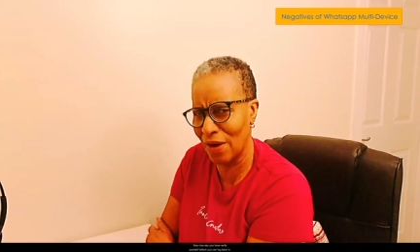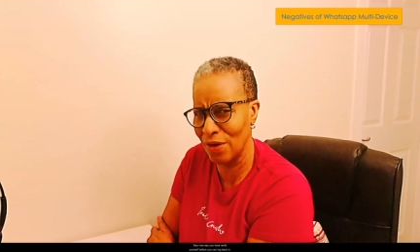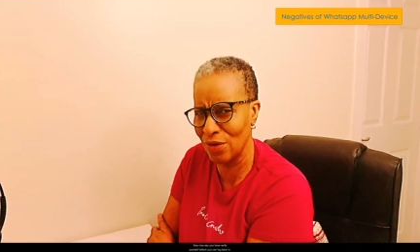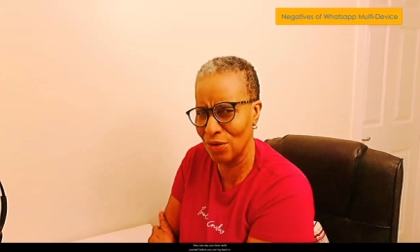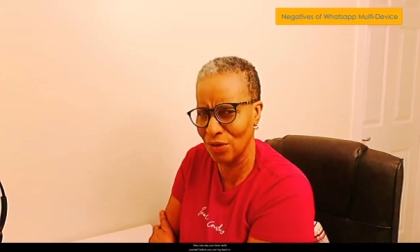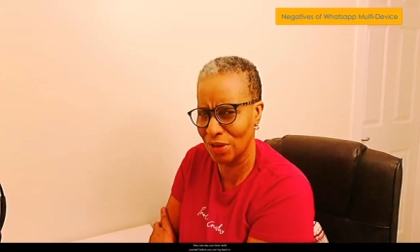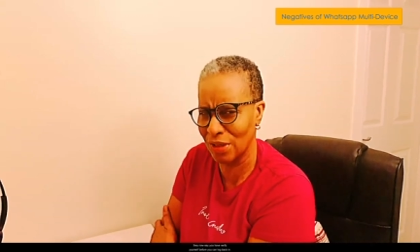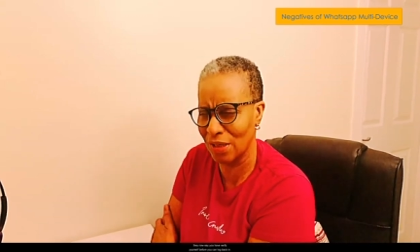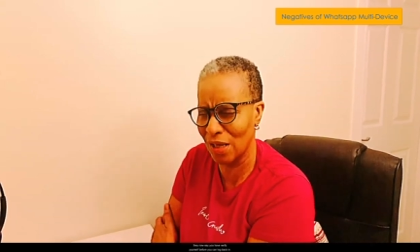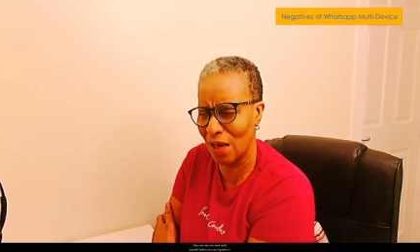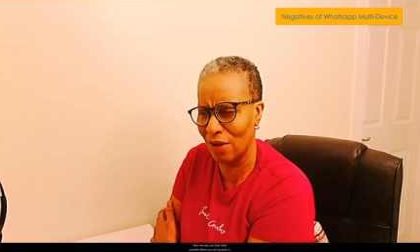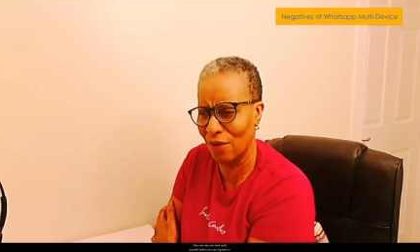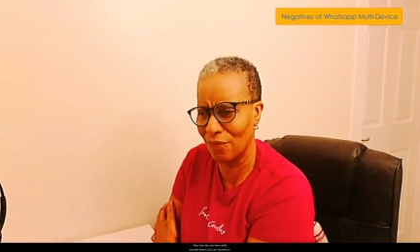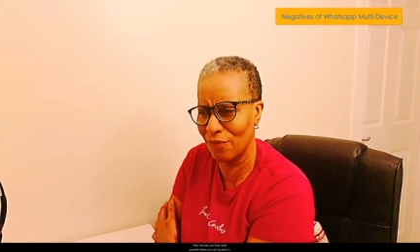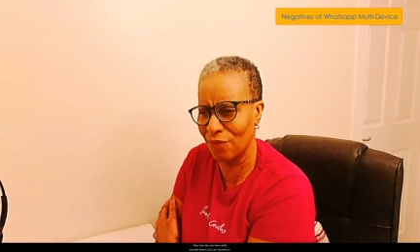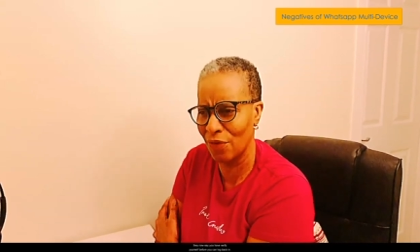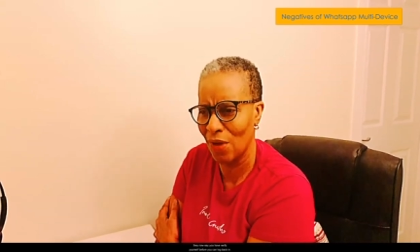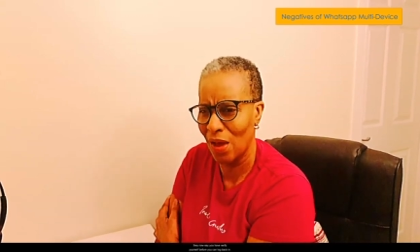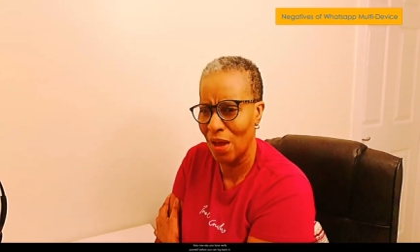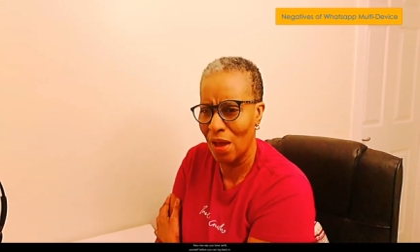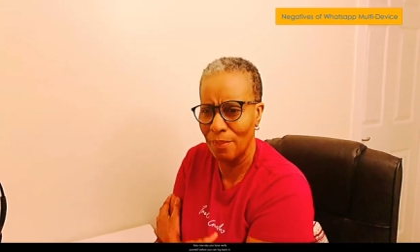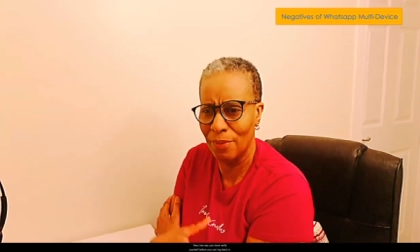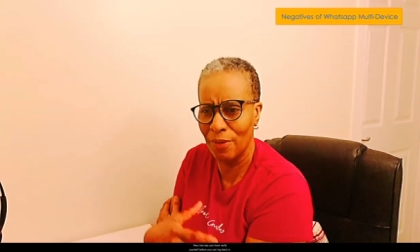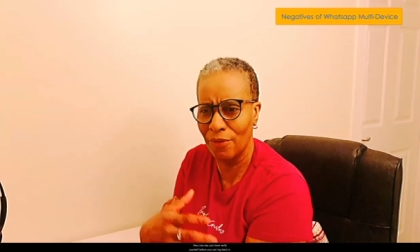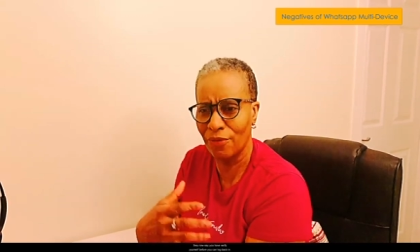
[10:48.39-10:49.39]

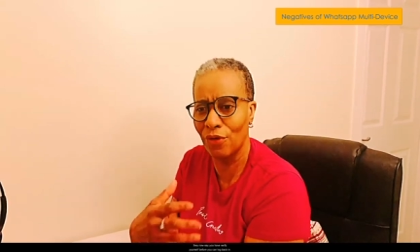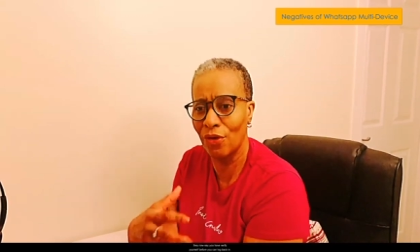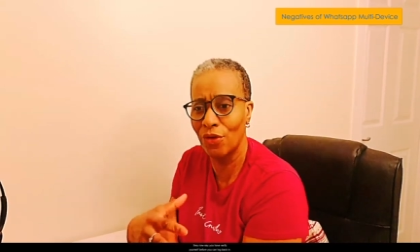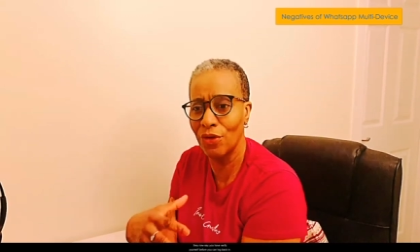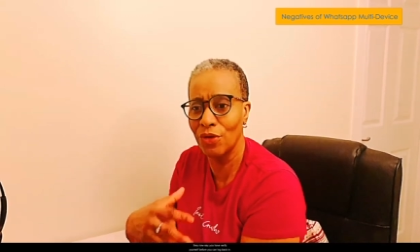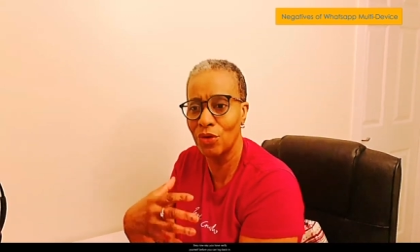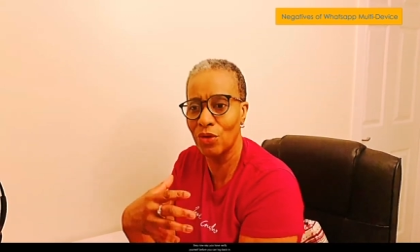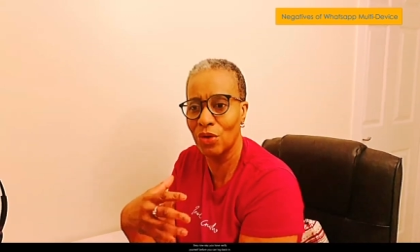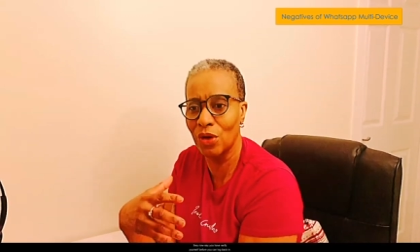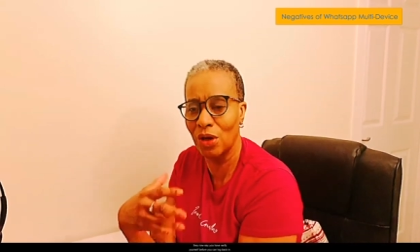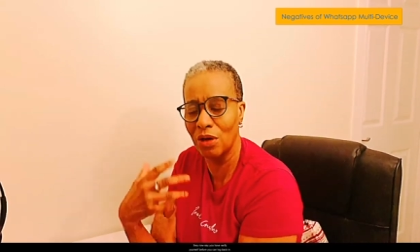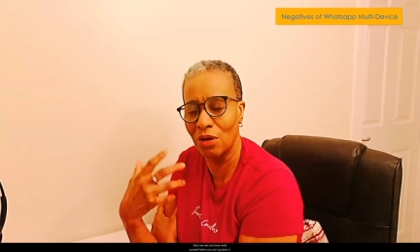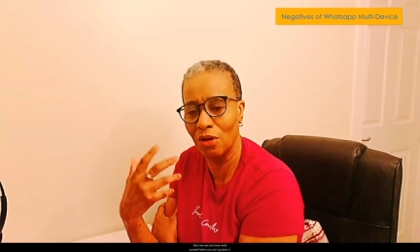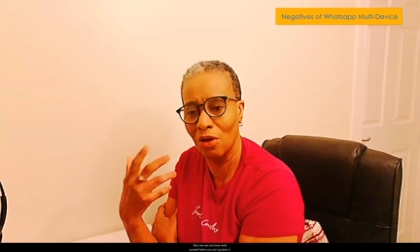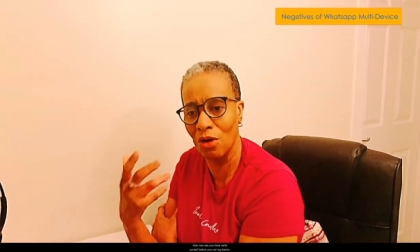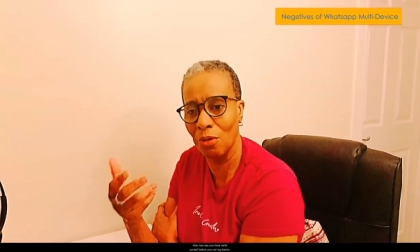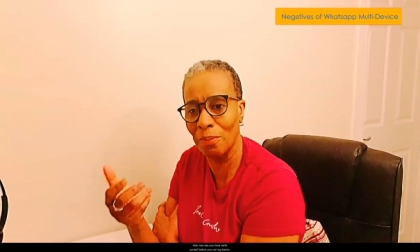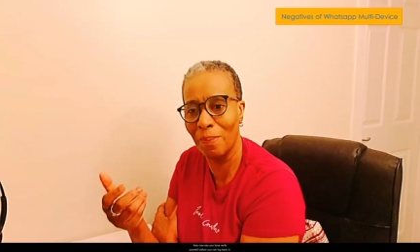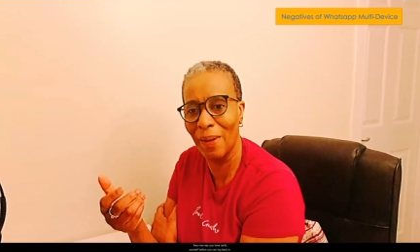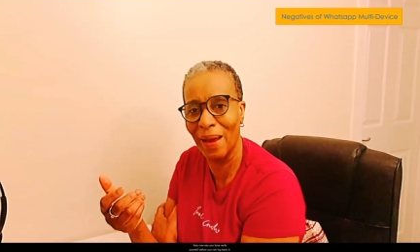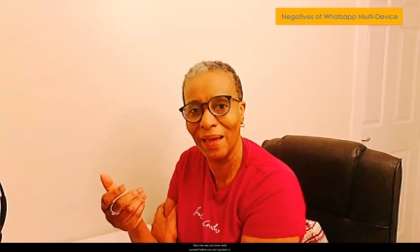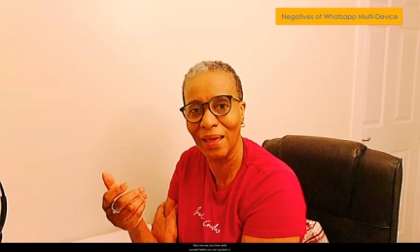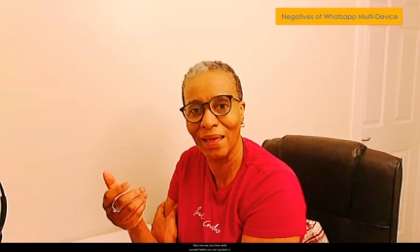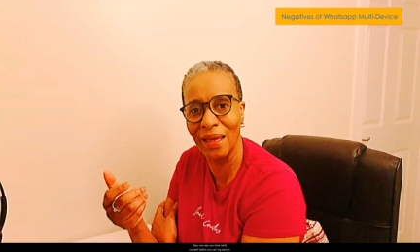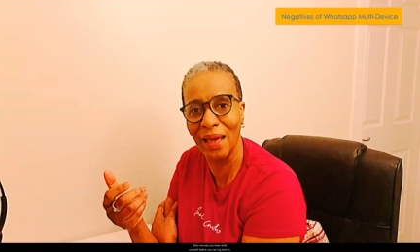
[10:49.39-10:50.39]
yourself before you can log
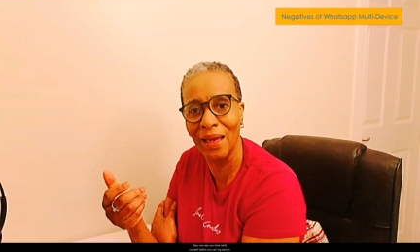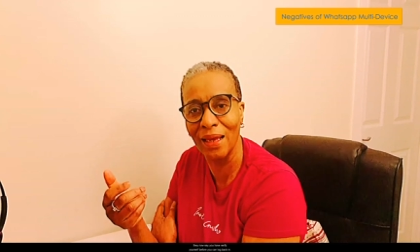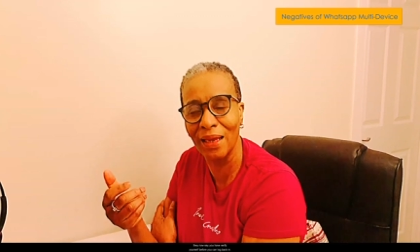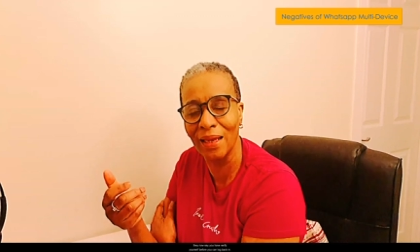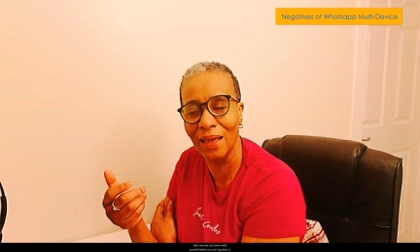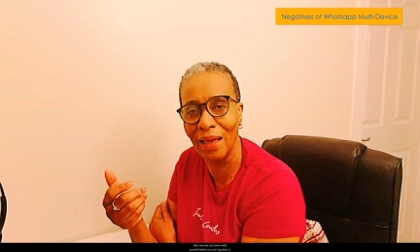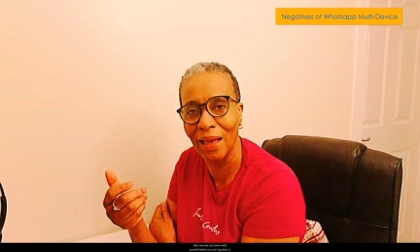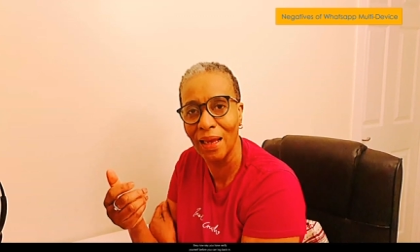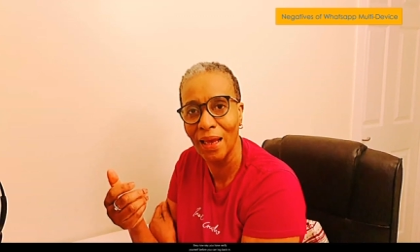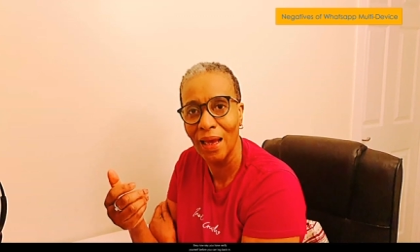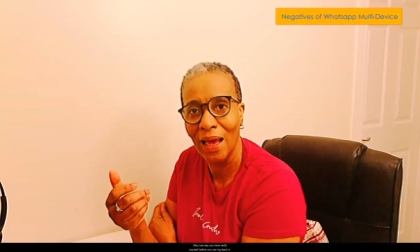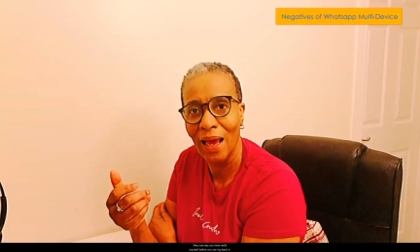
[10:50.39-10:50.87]
back in.